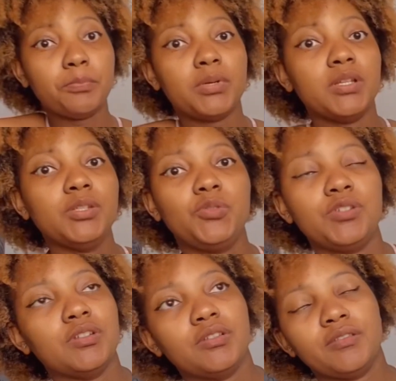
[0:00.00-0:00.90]

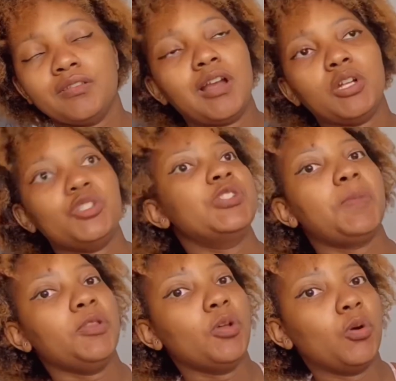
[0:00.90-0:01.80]
but I could
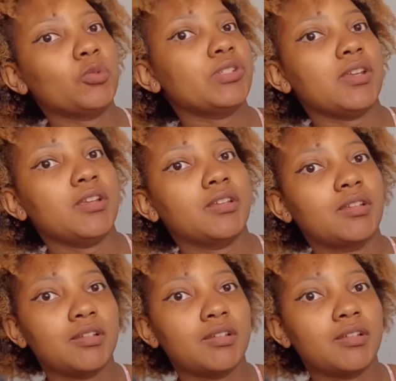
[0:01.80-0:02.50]
spend the whole day.